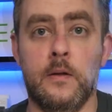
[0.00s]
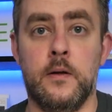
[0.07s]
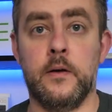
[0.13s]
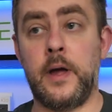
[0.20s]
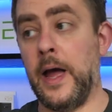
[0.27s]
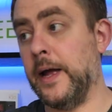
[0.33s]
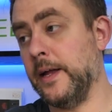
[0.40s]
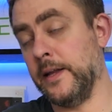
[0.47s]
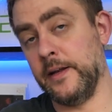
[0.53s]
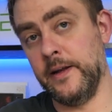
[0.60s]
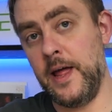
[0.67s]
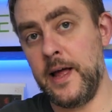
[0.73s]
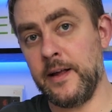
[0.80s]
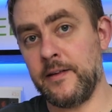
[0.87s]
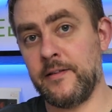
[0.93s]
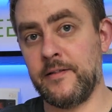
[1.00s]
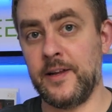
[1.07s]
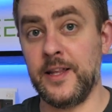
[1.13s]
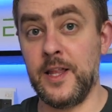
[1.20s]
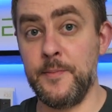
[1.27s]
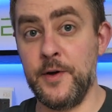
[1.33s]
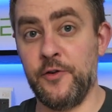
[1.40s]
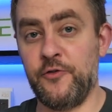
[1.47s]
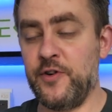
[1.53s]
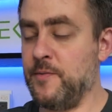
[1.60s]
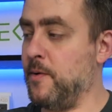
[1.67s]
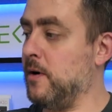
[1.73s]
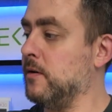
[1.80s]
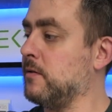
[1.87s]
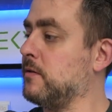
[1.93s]
Okay, next in the mystery
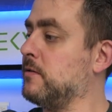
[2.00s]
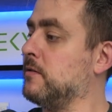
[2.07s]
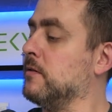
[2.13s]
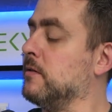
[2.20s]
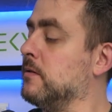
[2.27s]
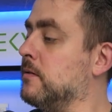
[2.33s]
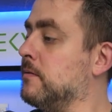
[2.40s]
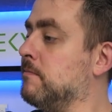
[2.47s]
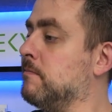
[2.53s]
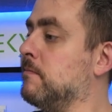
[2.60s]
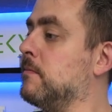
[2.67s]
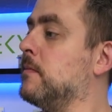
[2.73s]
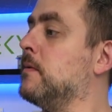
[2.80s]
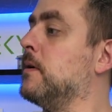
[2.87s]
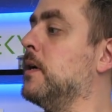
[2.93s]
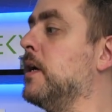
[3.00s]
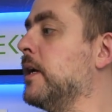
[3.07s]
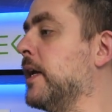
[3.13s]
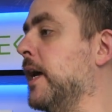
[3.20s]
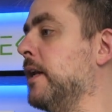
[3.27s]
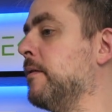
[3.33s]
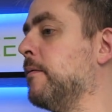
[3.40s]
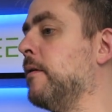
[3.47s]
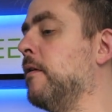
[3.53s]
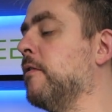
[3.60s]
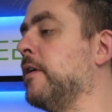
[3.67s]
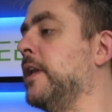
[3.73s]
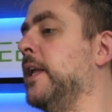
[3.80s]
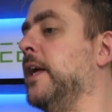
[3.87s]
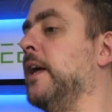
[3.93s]
box. Again, I'm going to
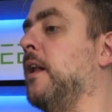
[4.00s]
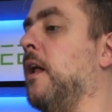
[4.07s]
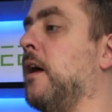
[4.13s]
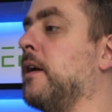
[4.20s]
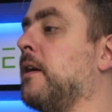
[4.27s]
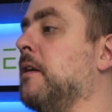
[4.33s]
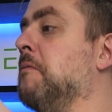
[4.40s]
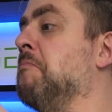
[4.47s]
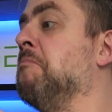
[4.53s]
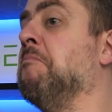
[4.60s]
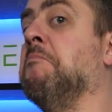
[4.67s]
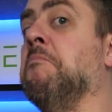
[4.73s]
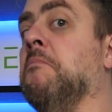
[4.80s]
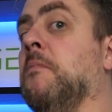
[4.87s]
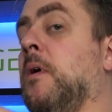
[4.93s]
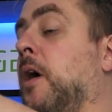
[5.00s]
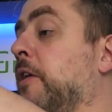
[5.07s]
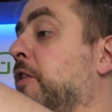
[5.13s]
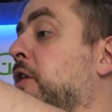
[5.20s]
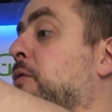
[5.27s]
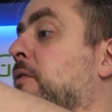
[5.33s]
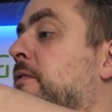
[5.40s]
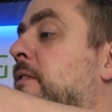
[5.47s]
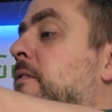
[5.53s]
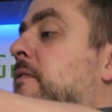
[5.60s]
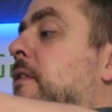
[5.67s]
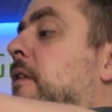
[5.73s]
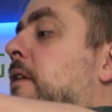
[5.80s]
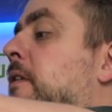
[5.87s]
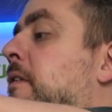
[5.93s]
look in here like I don't know what's
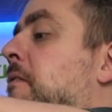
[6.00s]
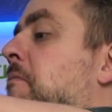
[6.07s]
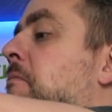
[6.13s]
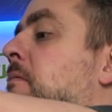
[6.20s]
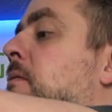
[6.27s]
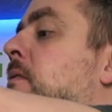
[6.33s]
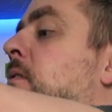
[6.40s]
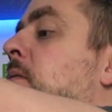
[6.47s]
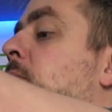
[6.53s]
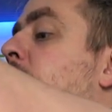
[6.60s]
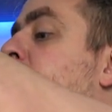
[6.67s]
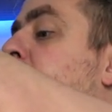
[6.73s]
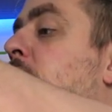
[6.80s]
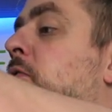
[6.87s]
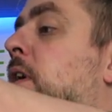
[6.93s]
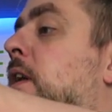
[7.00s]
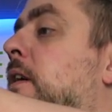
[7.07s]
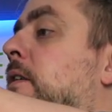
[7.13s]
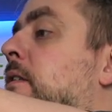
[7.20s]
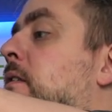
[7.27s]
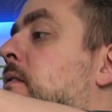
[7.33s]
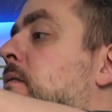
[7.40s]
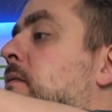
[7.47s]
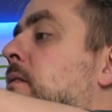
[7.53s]
inside, but really I do.